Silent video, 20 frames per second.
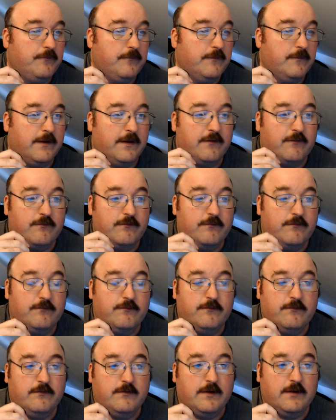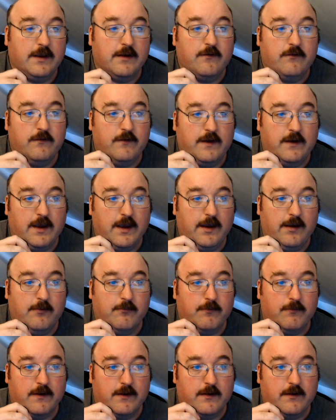let's get to the game
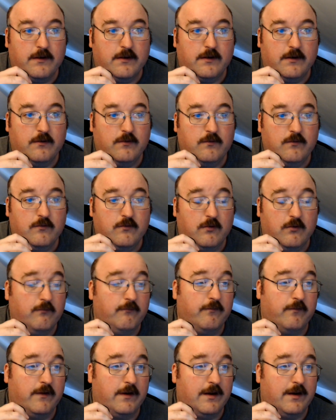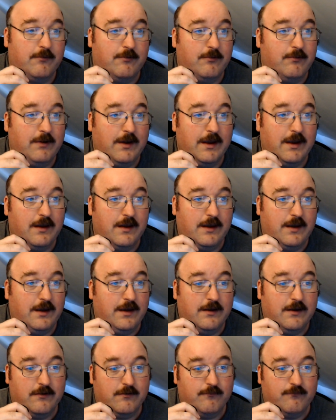then, and hopefully I won't get
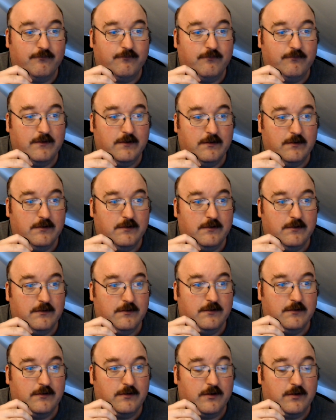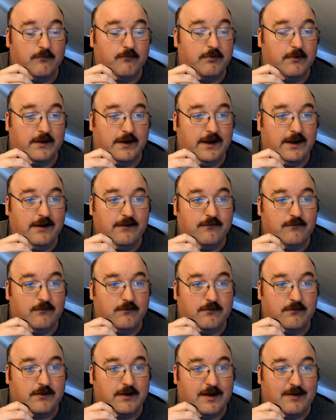any complaints
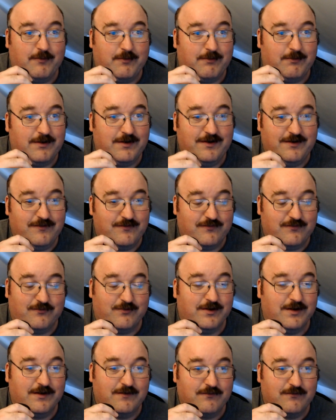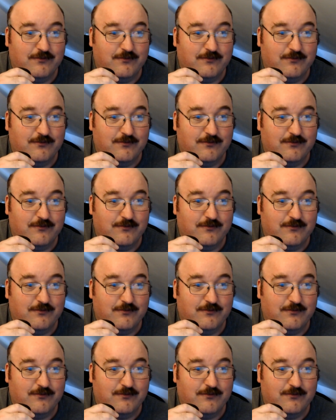or copyright strikes.